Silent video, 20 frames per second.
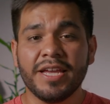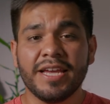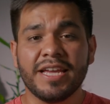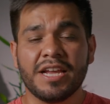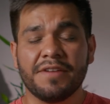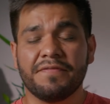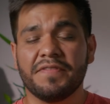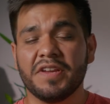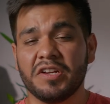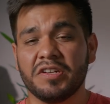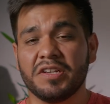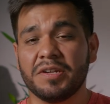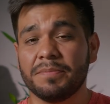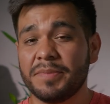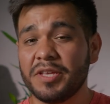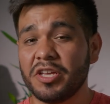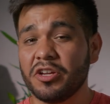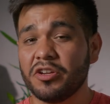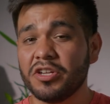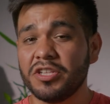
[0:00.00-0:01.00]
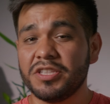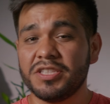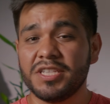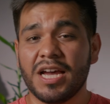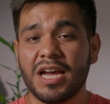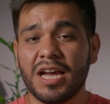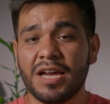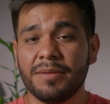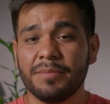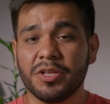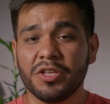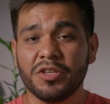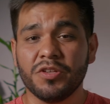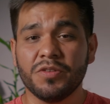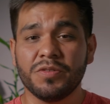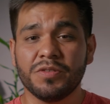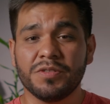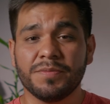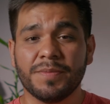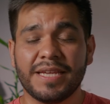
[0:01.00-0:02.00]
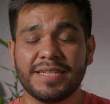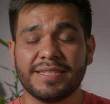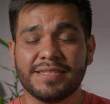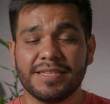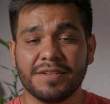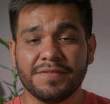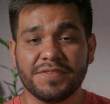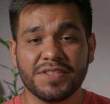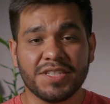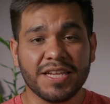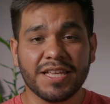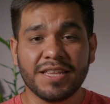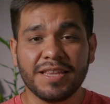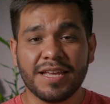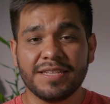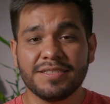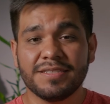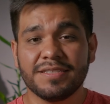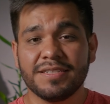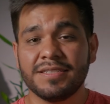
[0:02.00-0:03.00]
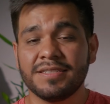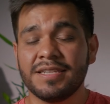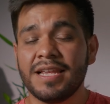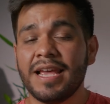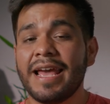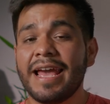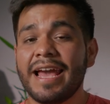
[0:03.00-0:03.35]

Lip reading: And I figured it'd be a good time to use my set of Cine lenses